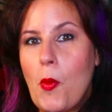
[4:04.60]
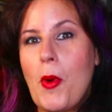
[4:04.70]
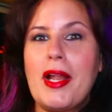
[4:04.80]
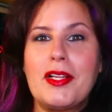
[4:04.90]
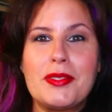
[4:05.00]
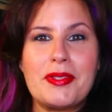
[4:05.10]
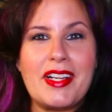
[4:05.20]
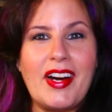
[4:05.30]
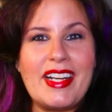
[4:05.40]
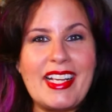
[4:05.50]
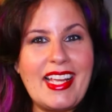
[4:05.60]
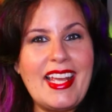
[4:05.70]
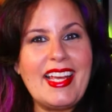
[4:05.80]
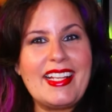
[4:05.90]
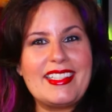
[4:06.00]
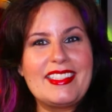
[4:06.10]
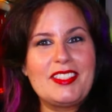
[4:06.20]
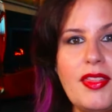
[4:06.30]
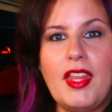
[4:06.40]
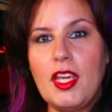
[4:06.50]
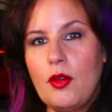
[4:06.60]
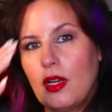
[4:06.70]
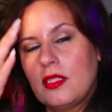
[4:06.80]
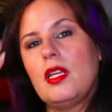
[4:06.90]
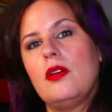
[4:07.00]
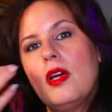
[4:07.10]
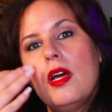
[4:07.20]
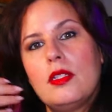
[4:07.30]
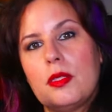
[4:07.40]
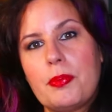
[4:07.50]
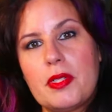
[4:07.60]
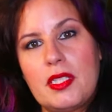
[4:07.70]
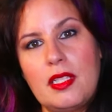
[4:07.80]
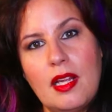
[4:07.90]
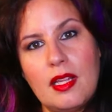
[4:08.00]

What else we're gonna get? Thank you also, this person